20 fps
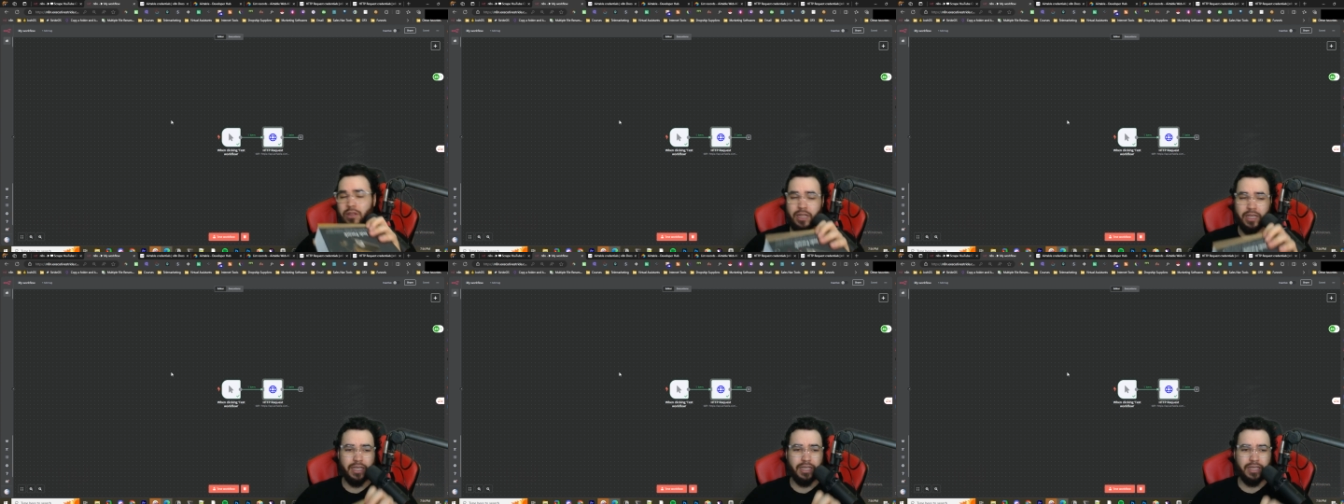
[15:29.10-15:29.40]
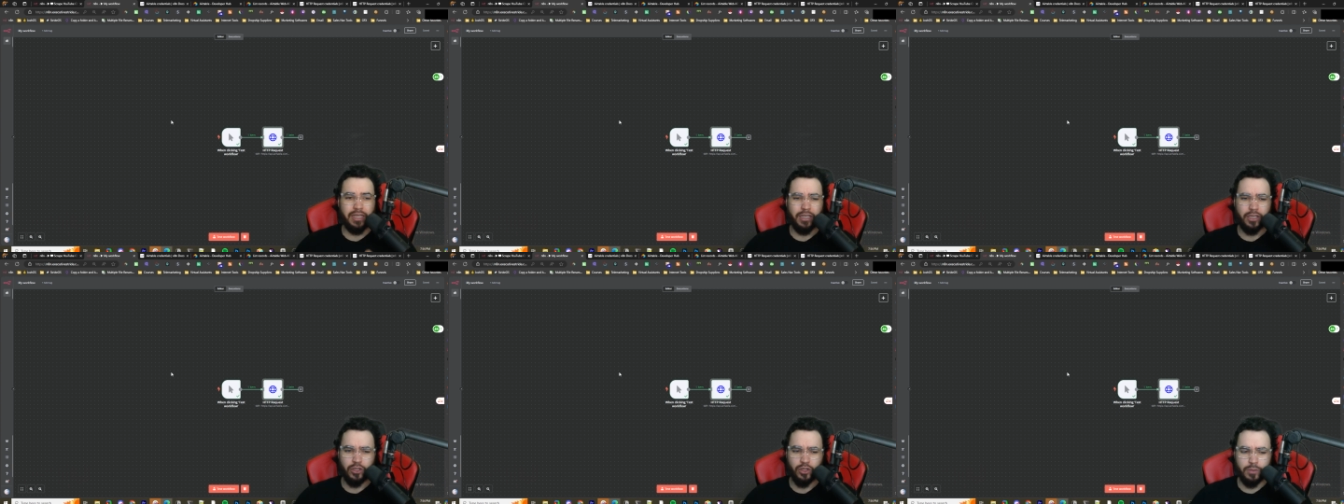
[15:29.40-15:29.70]
Link in
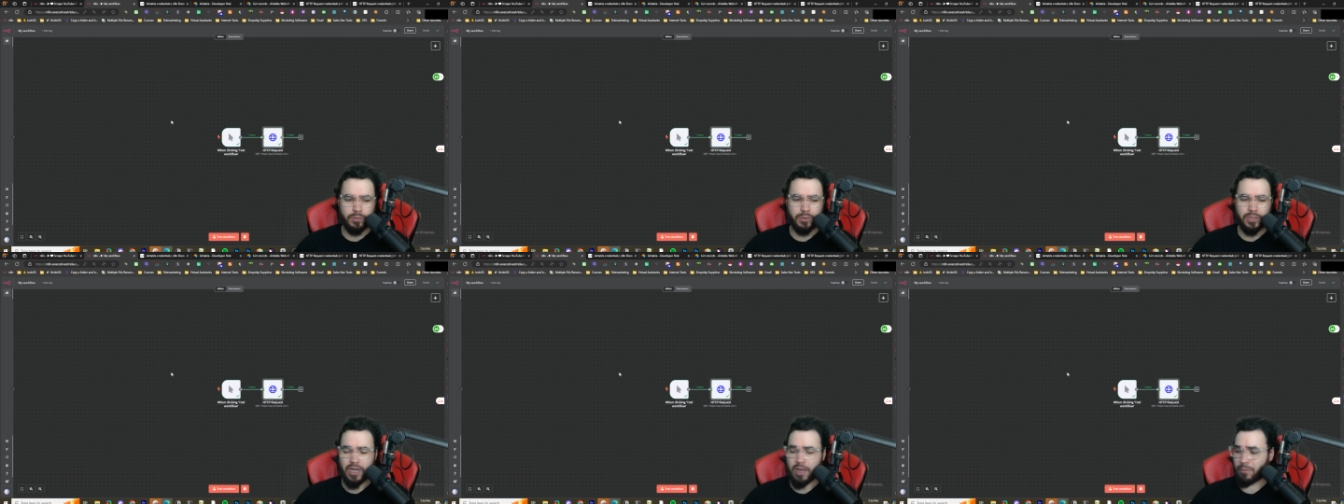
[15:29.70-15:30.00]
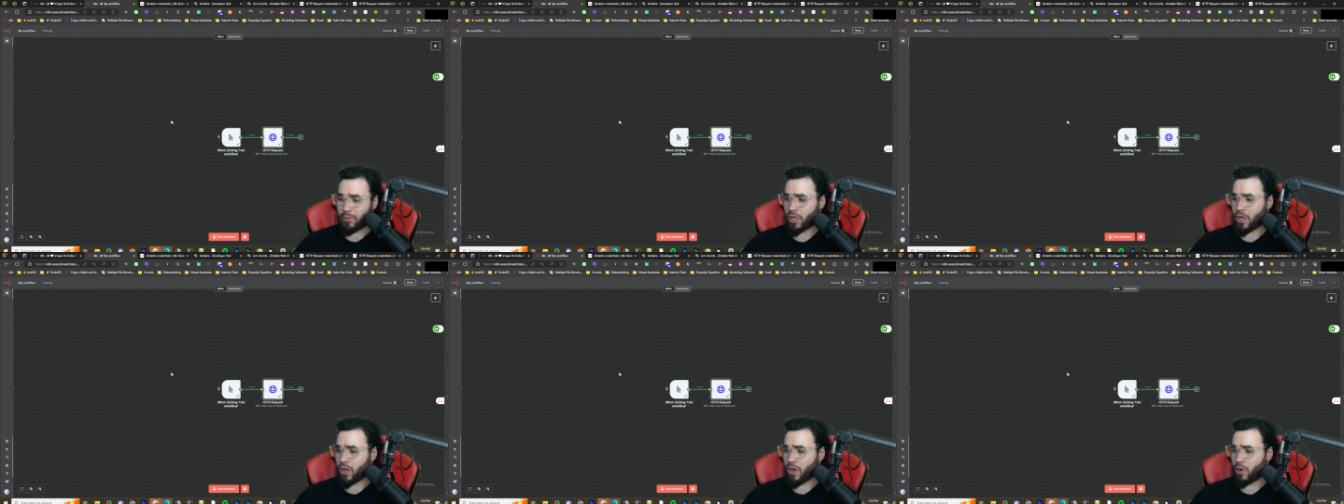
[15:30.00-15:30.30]
the description down
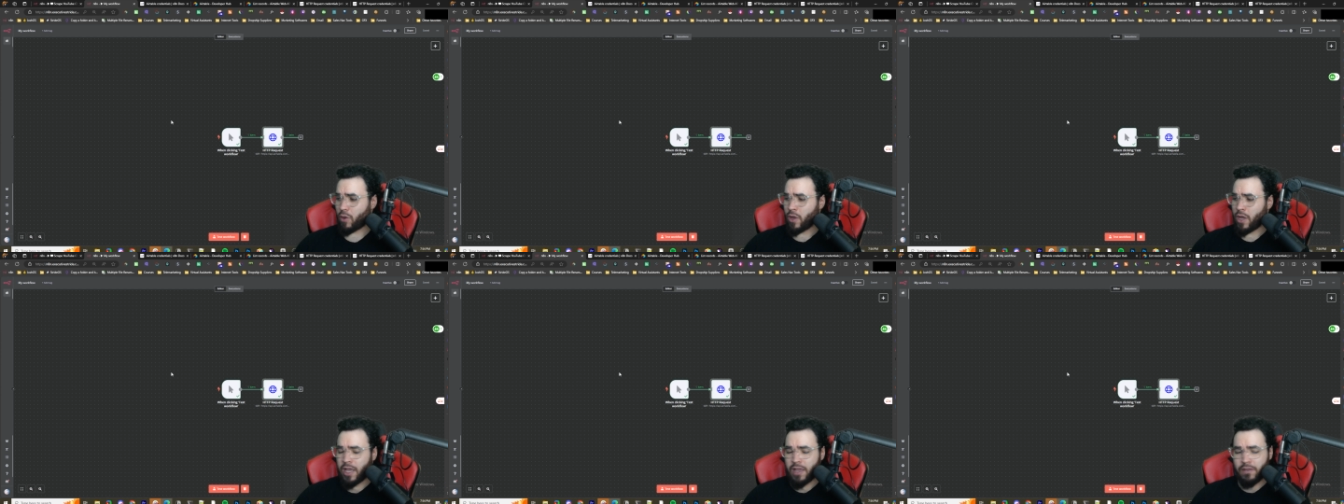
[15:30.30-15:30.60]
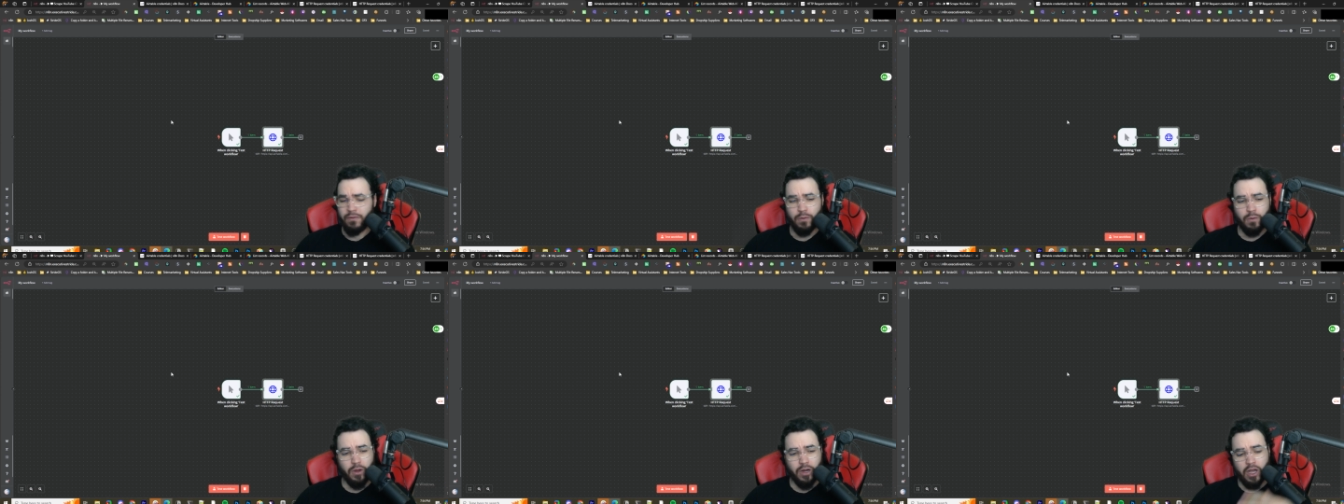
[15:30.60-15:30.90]
below. If
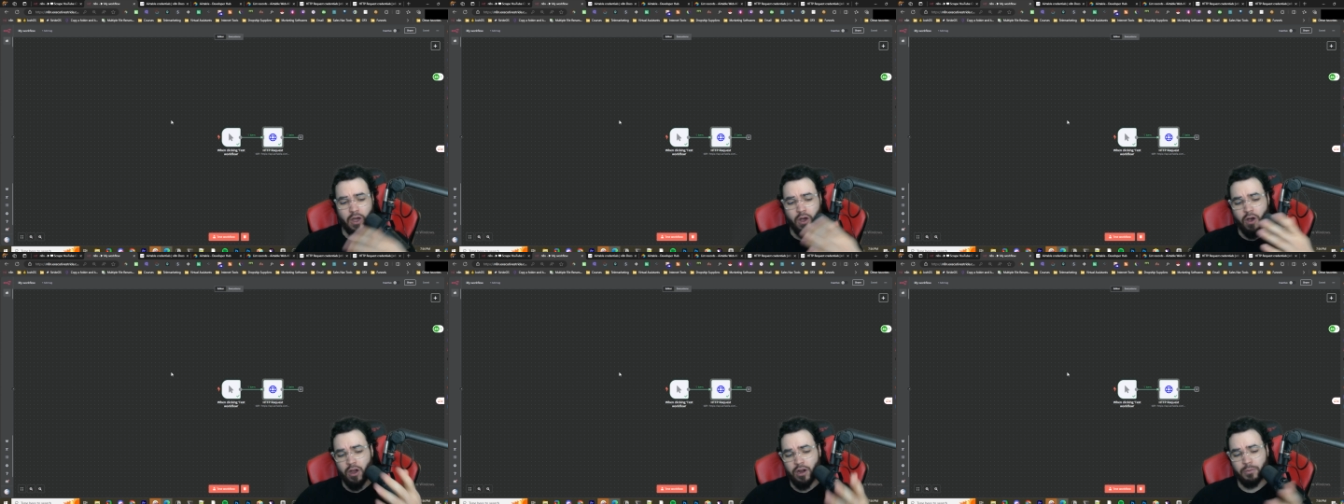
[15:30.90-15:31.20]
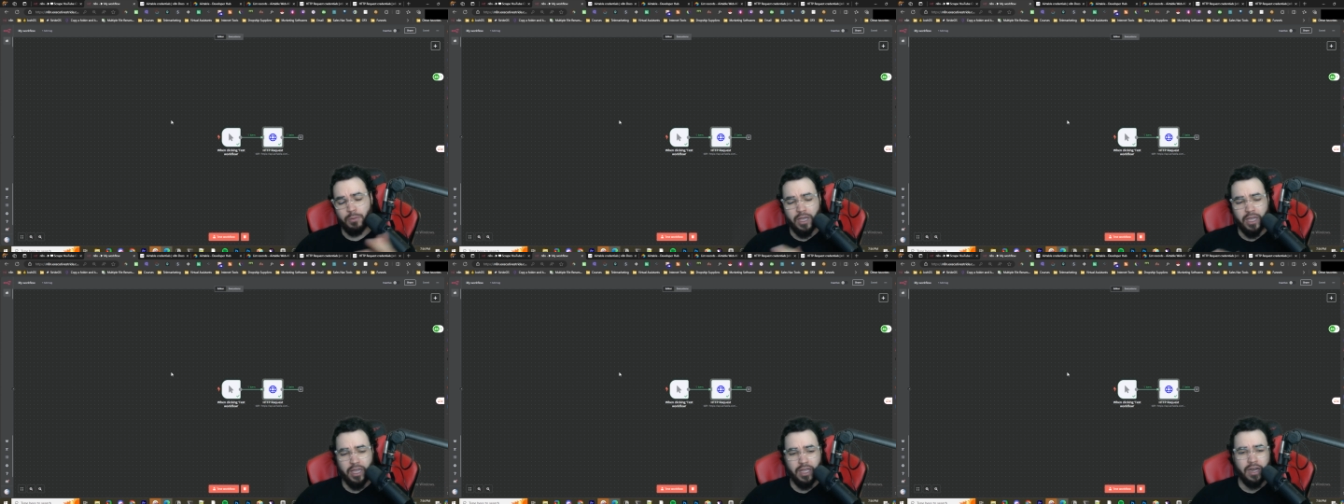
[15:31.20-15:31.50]
you want to
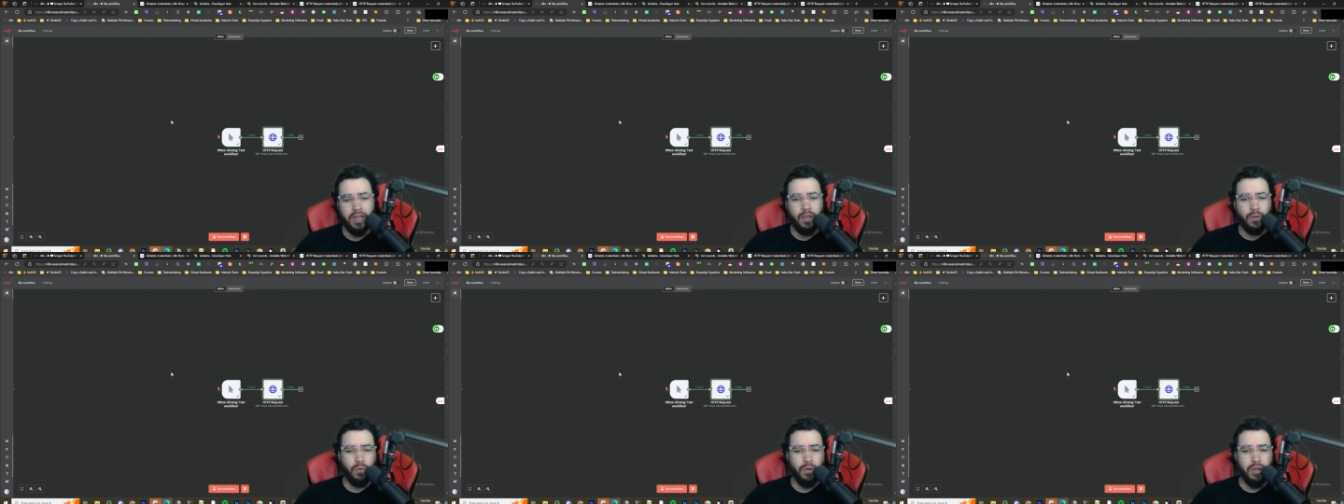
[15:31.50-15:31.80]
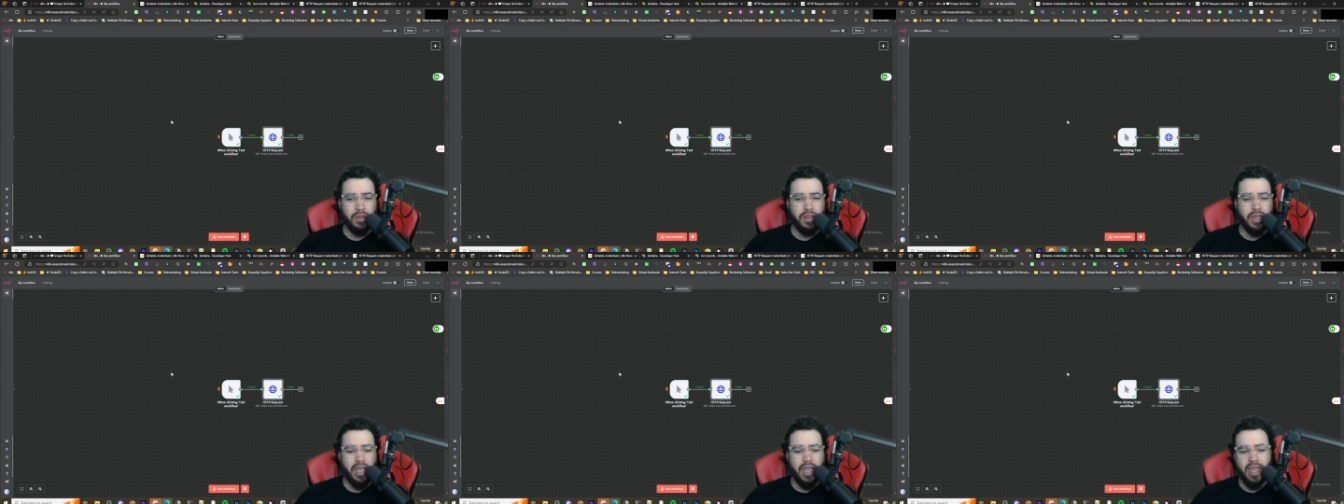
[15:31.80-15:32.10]
automate
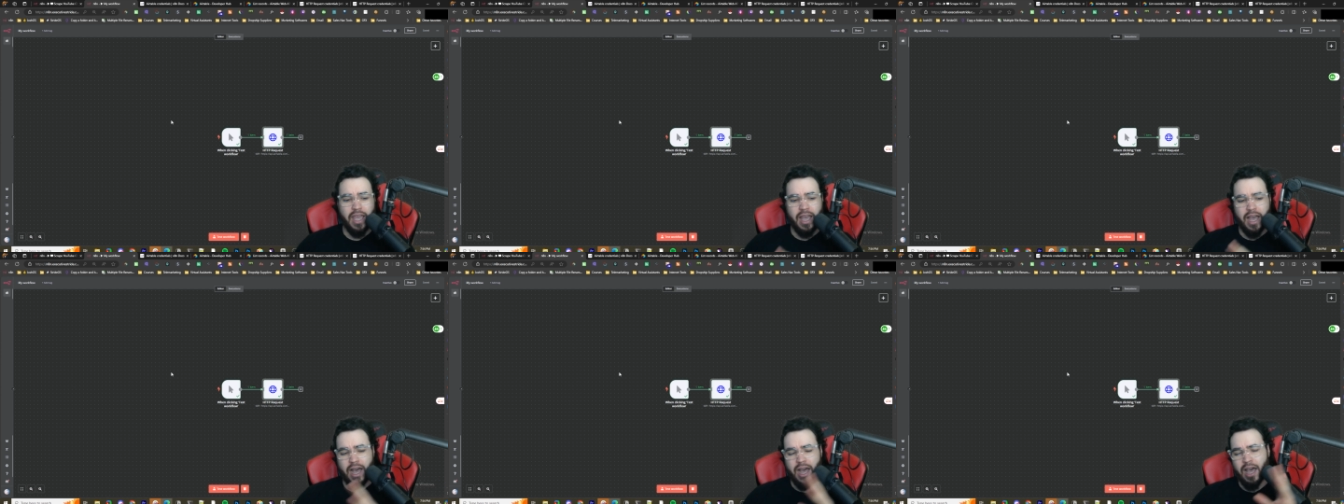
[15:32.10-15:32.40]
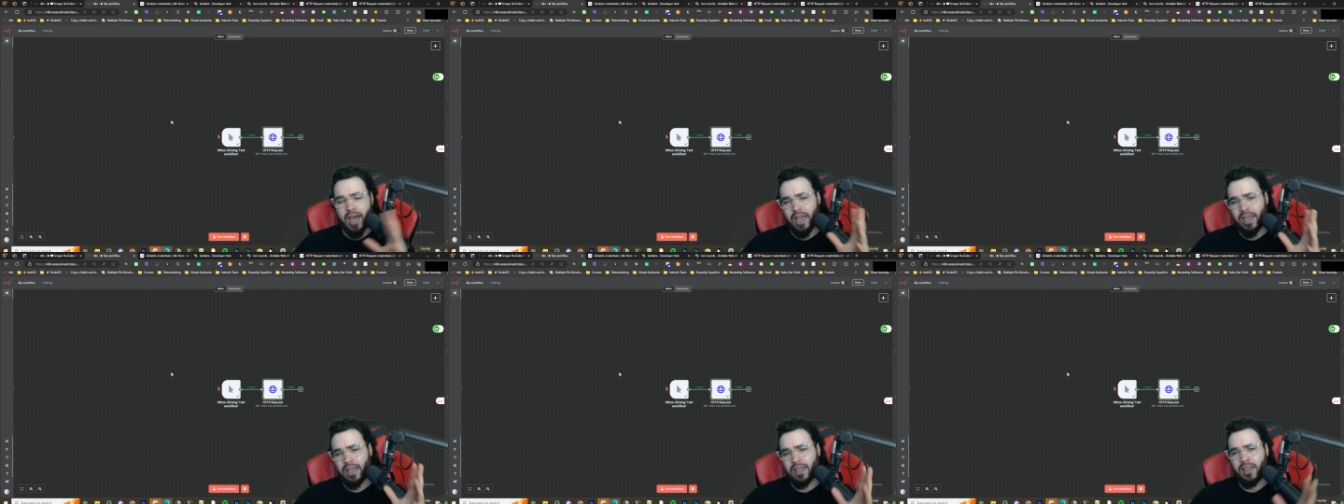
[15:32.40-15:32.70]
with A
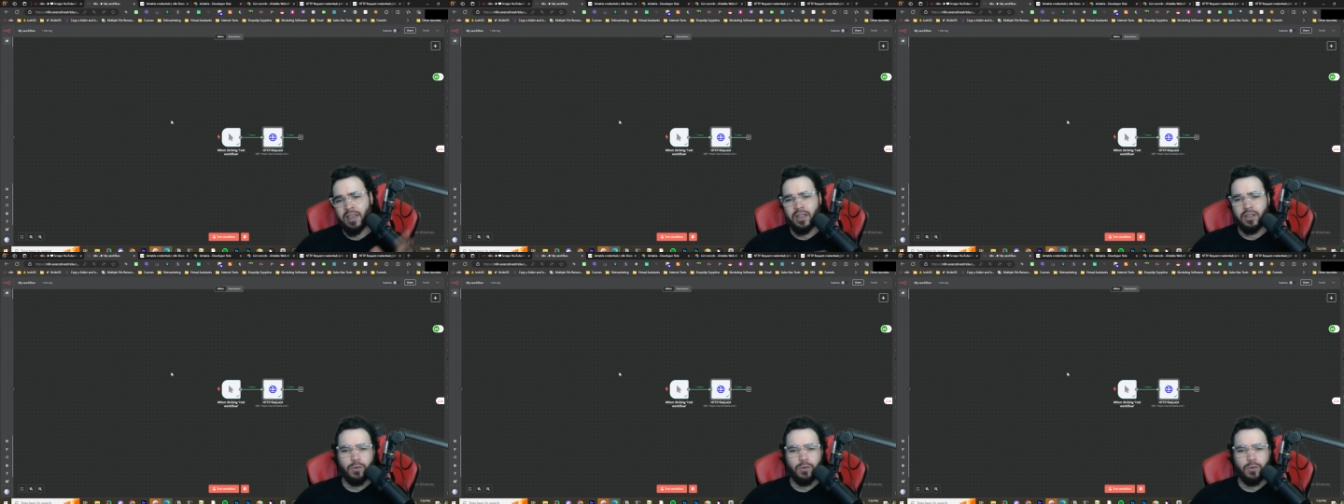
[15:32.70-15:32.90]
I,